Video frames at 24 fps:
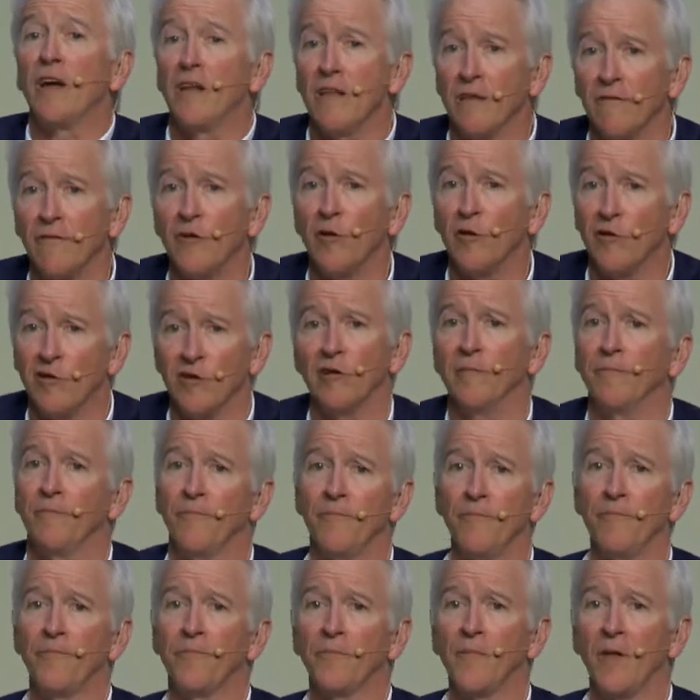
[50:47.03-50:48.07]
to the future.
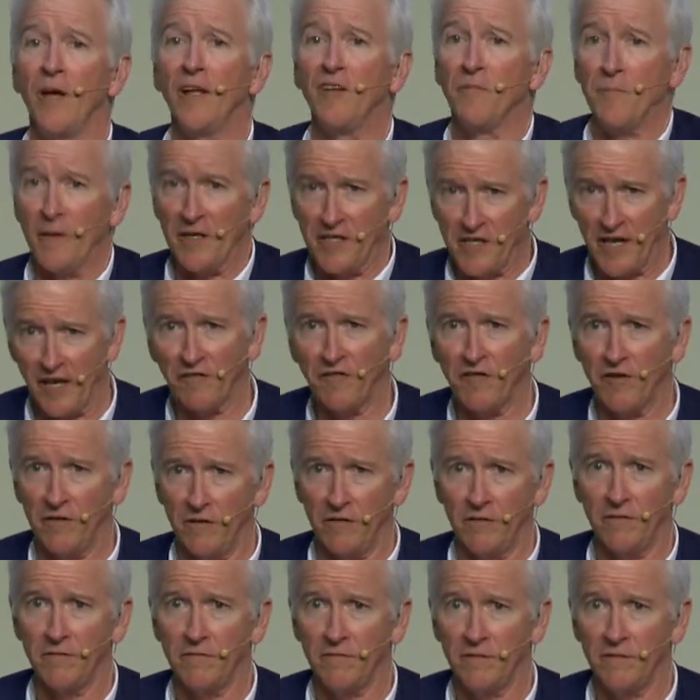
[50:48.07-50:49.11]
It's been tested.